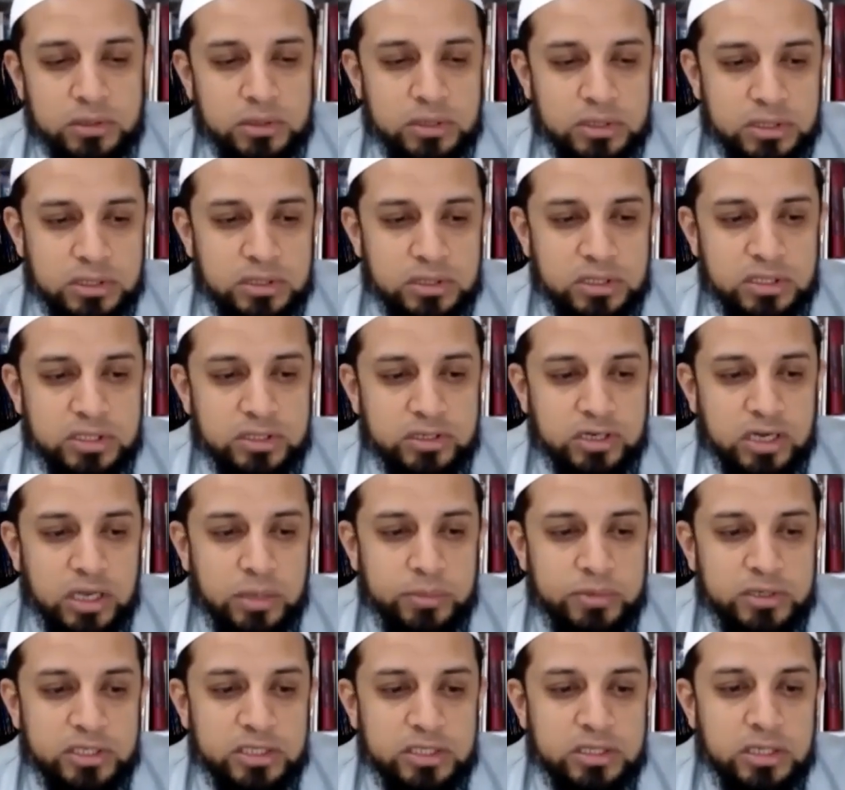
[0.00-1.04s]
is
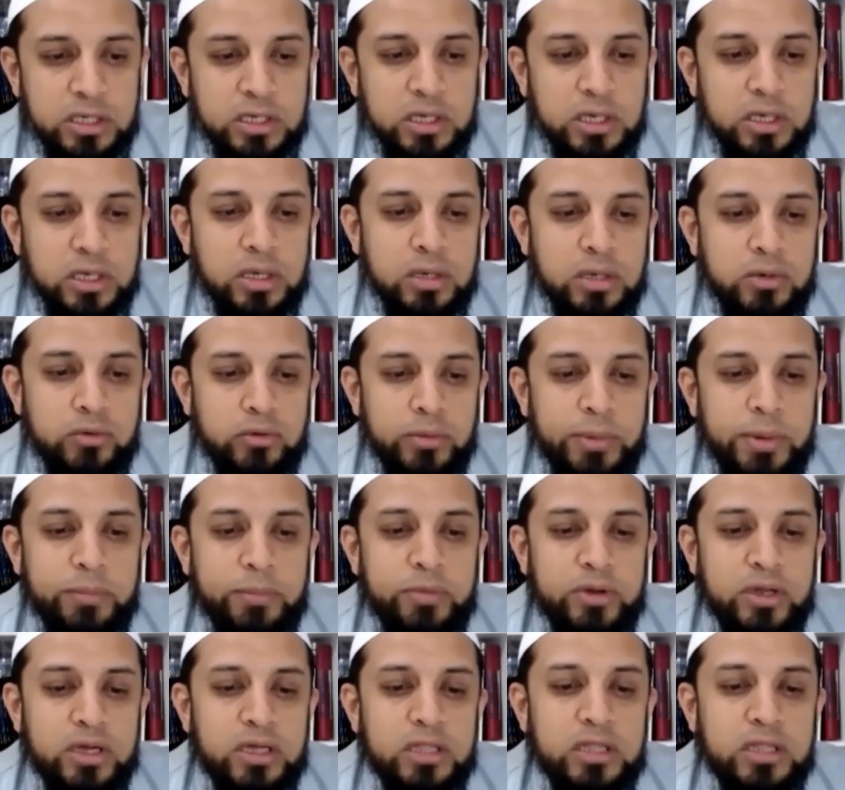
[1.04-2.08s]
described as
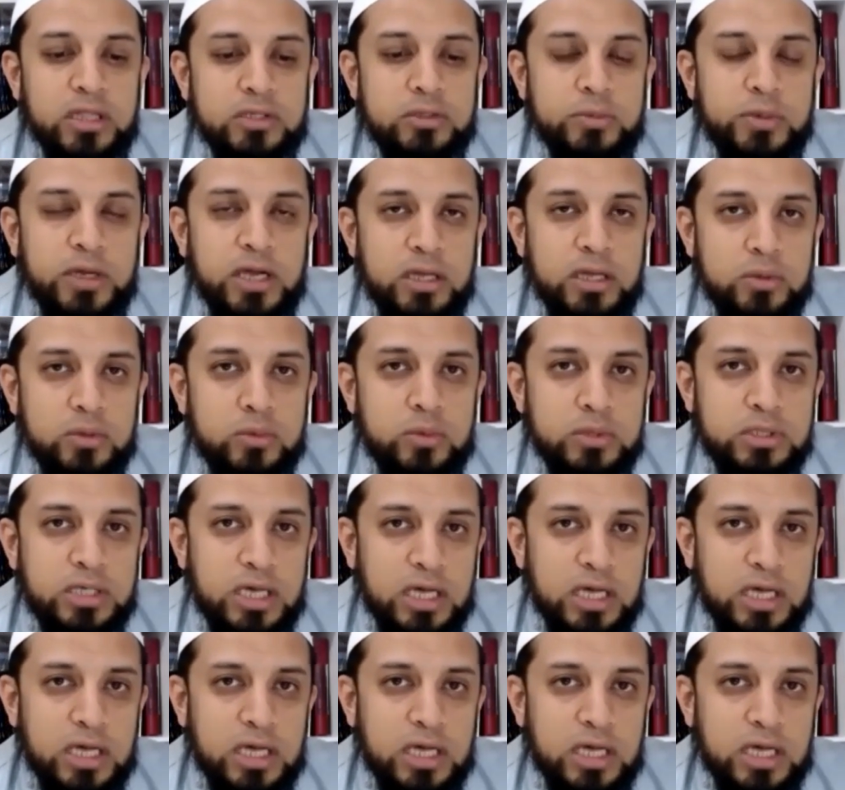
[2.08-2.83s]
remembering Allah subhanahu wa